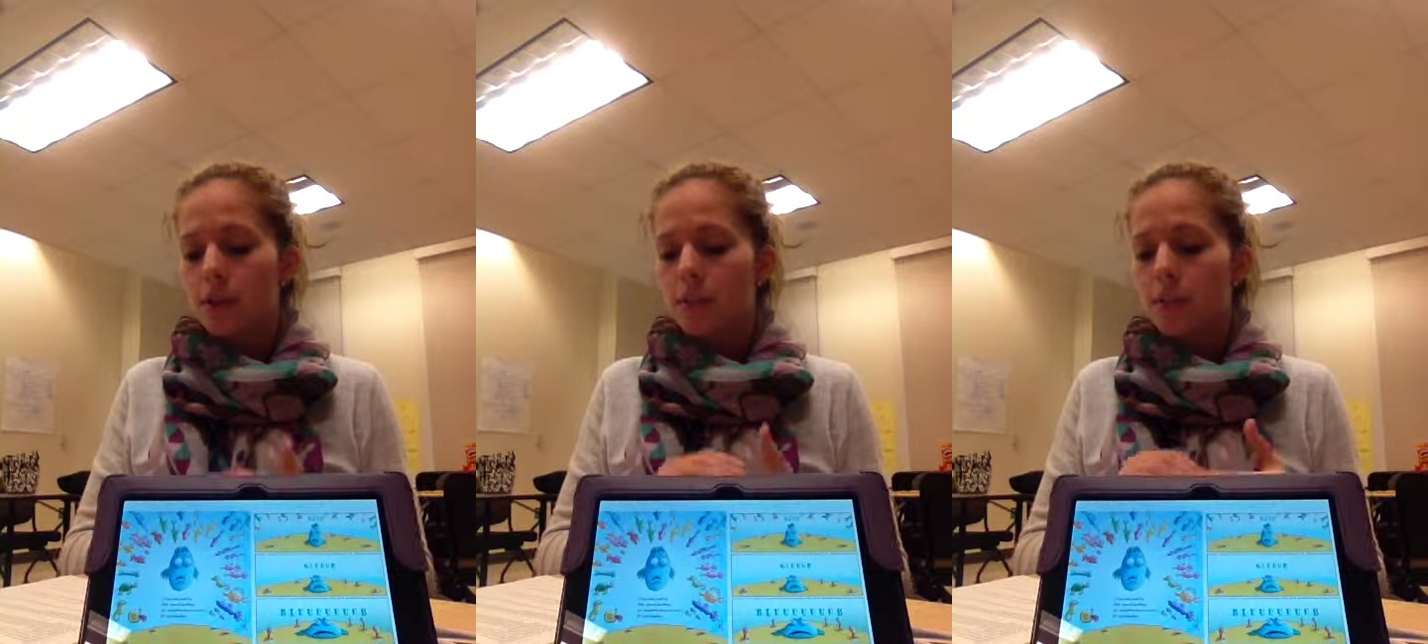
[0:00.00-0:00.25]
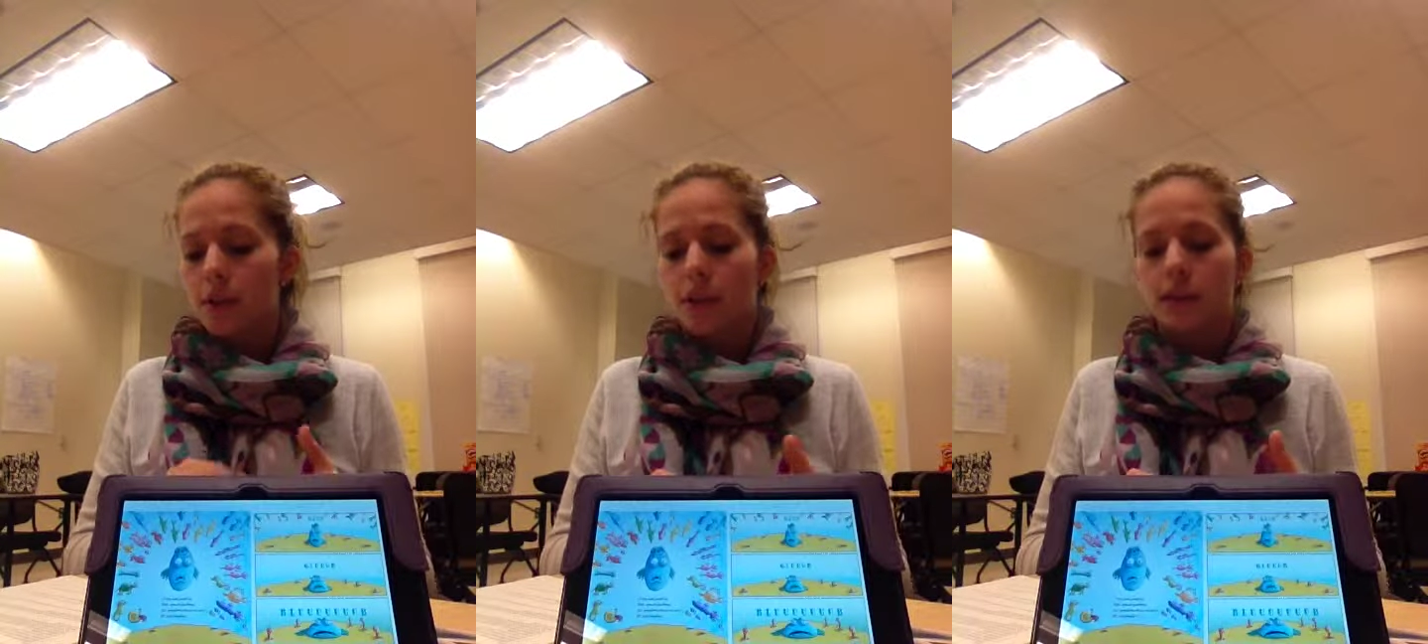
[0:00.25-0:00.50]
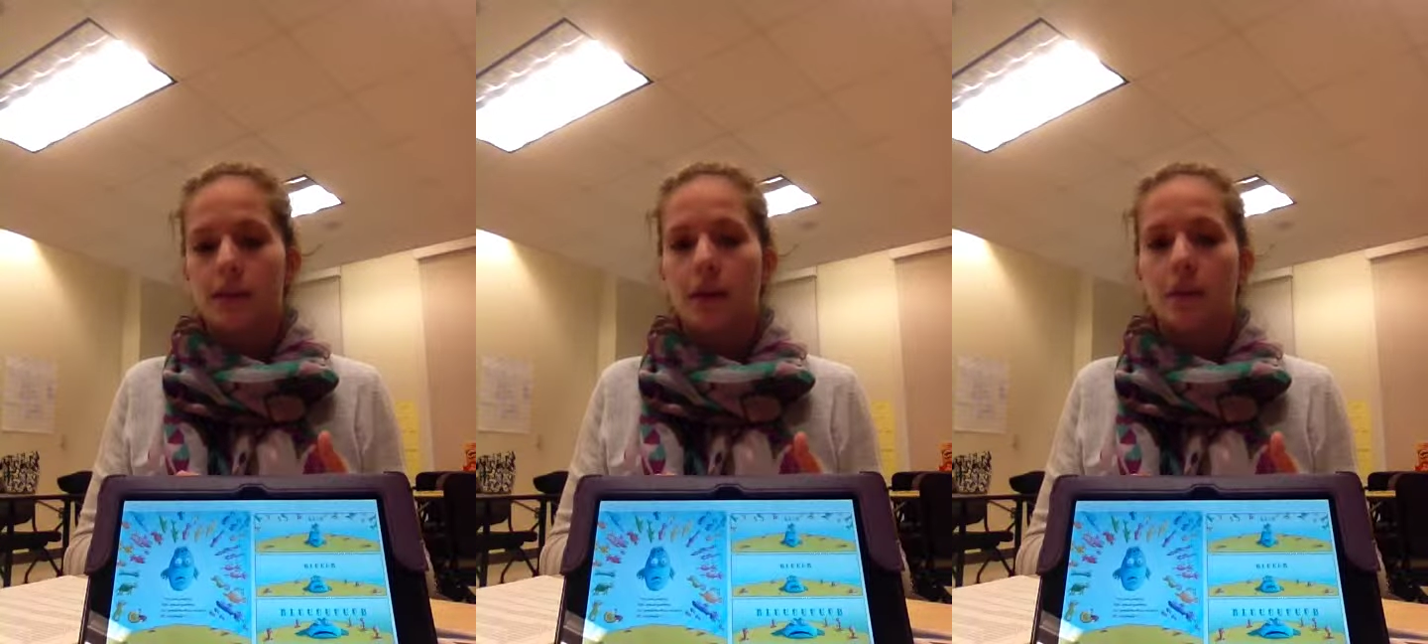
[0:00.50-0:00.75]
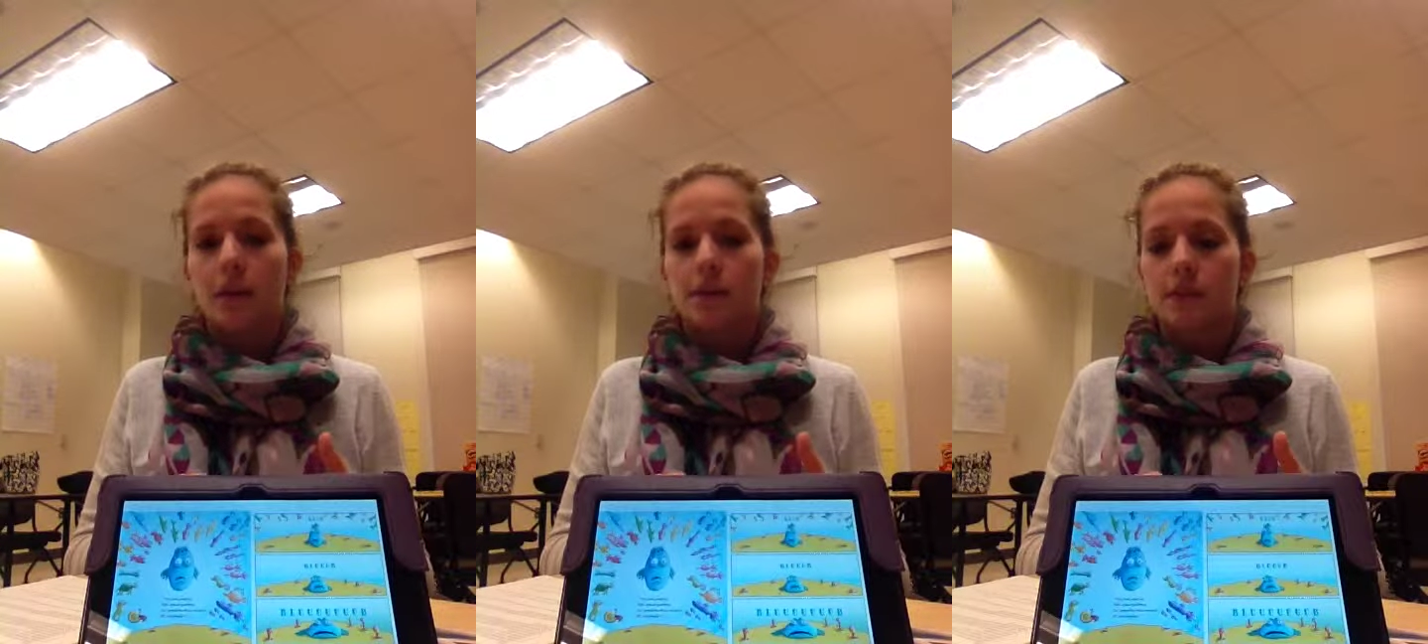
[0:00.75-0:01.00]
complete the
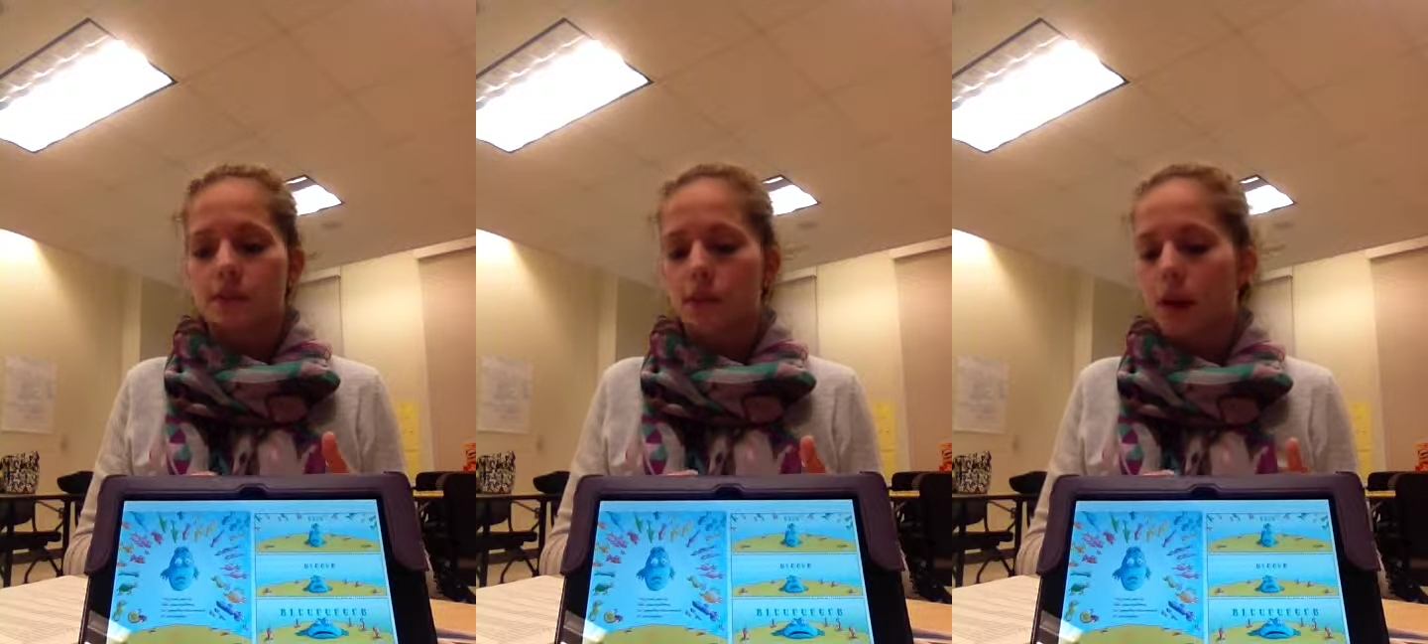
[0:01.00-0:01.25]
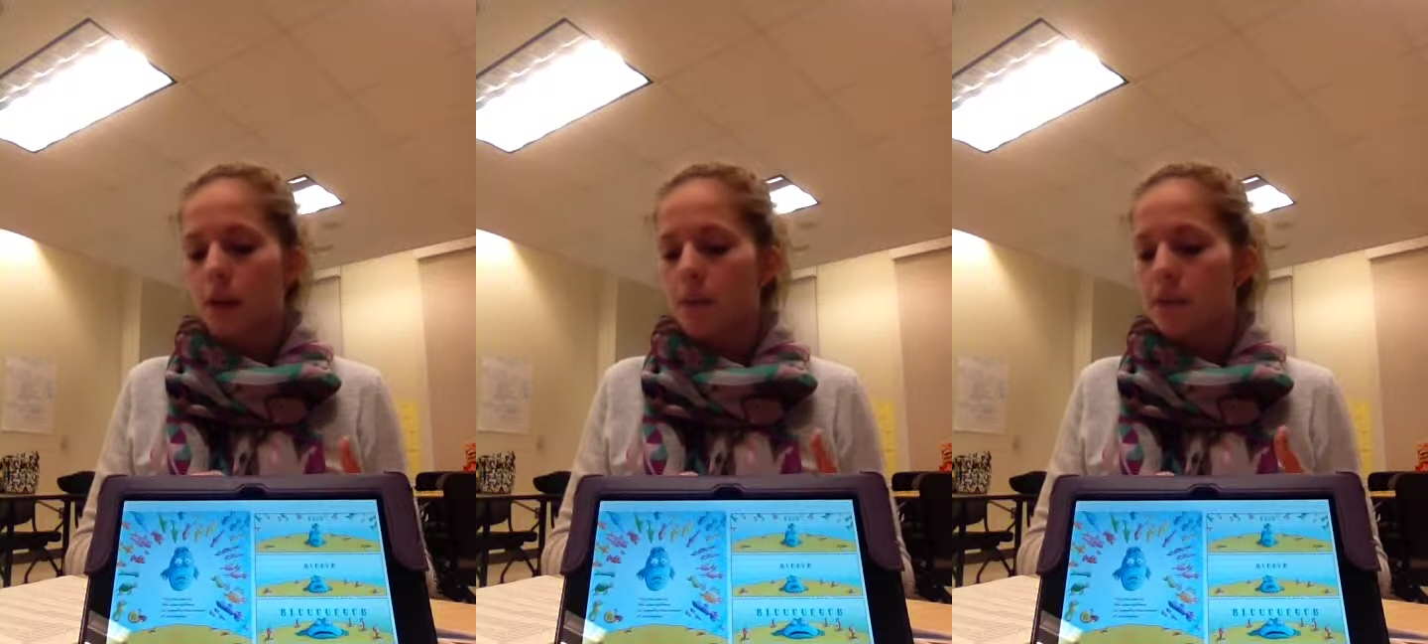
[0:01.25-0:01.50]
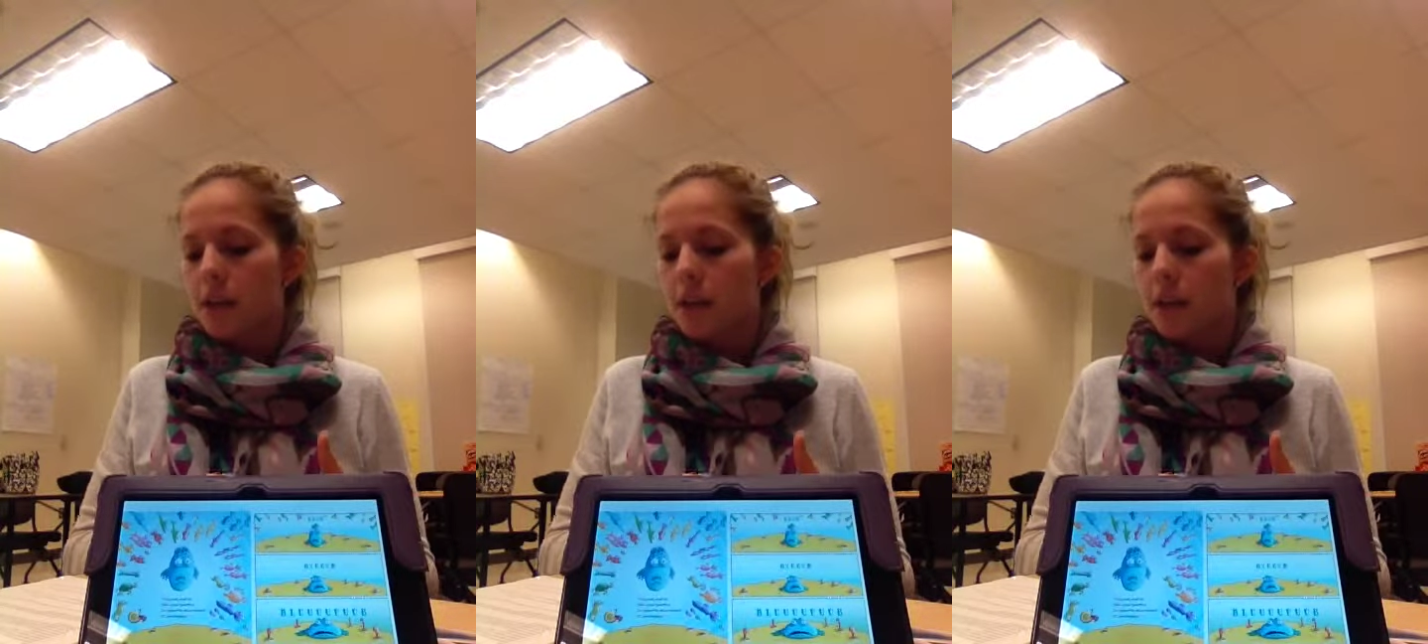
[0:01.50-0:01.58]
assignment as described,